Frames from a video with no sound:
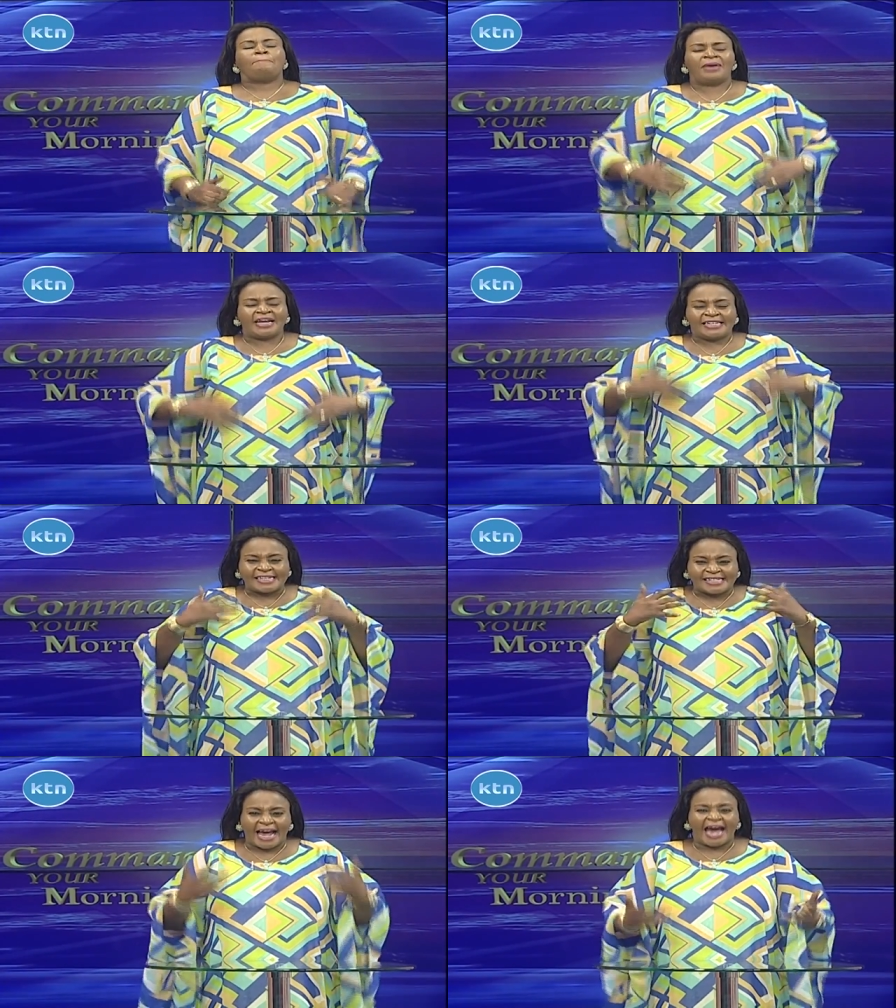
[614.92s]
be
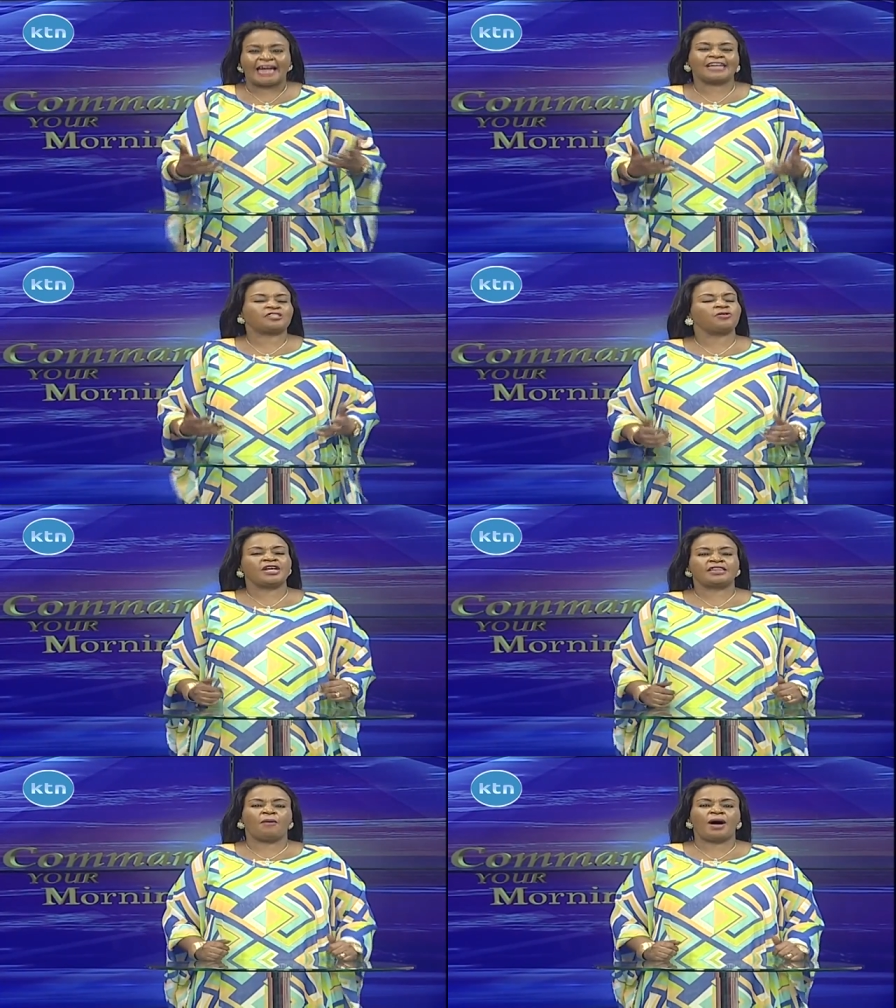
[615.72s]
desirous to
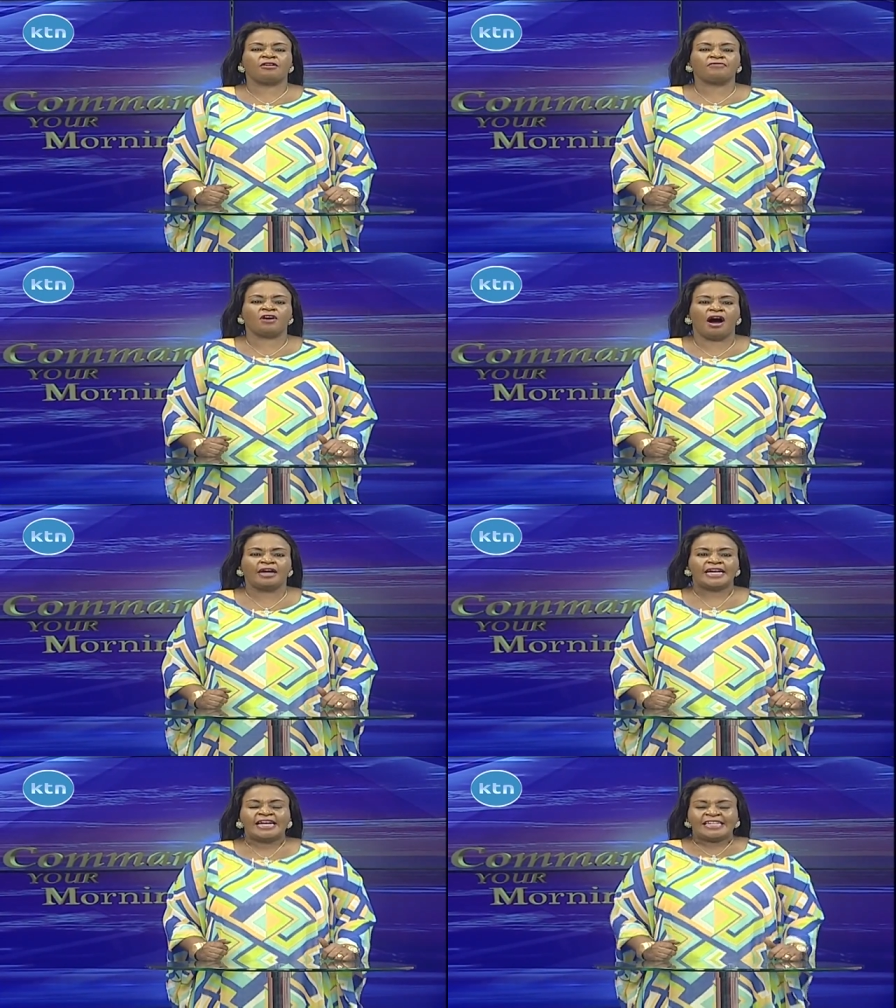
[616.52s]
read the Word of
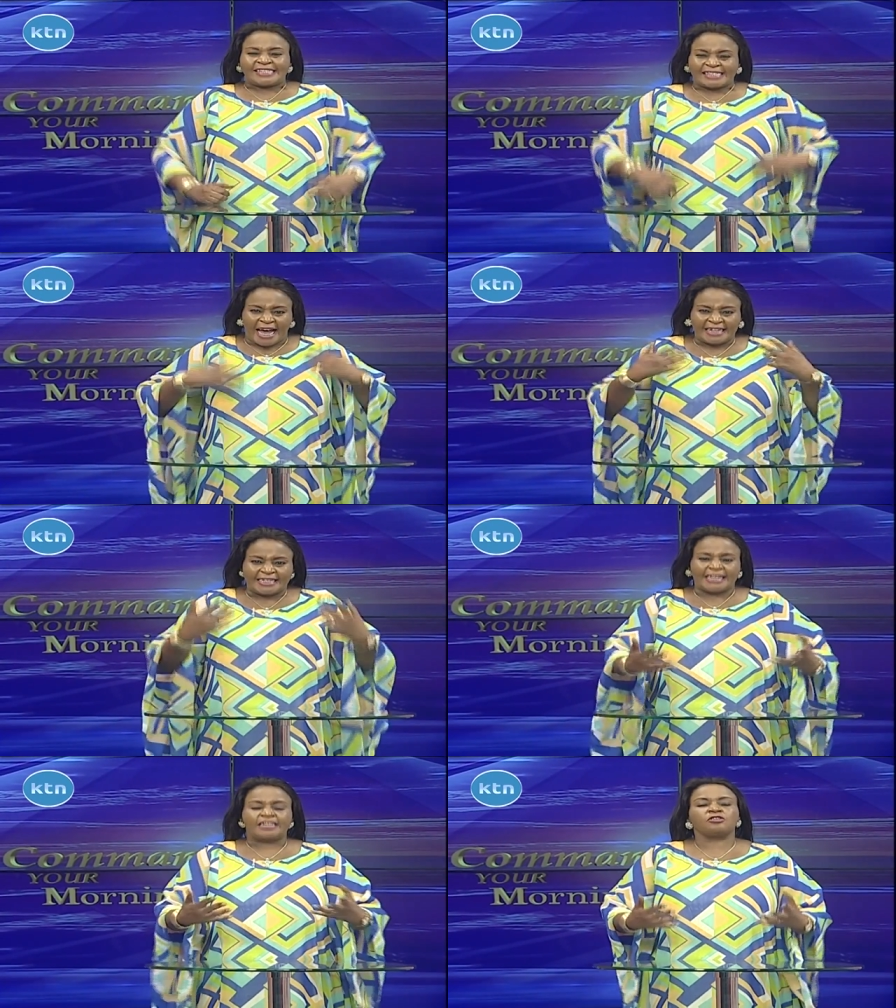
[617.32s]
God.
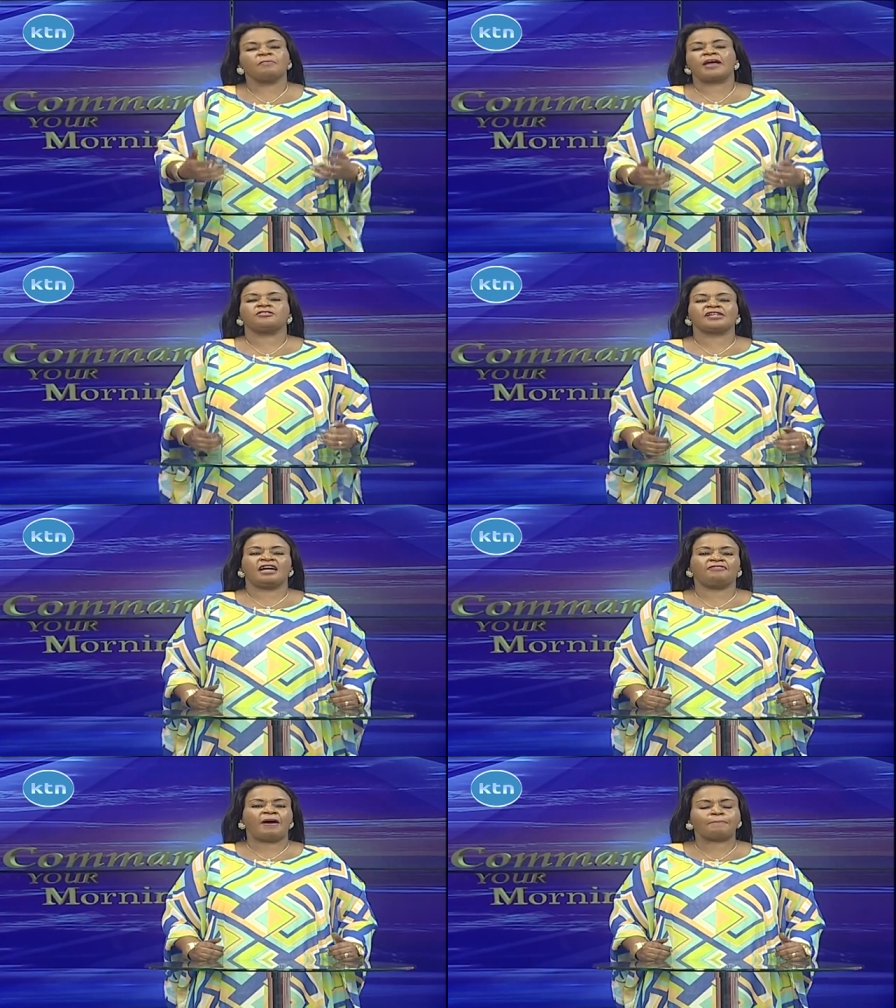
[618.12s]
Study to make
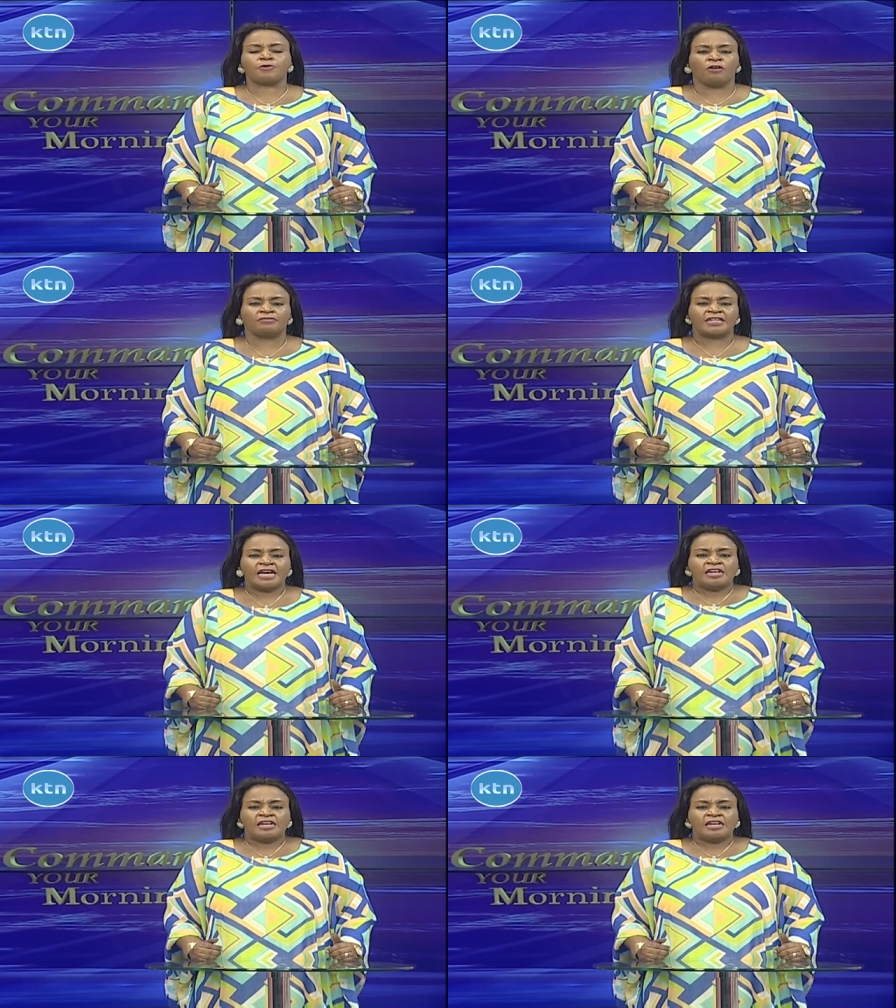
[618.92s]
yourself approved.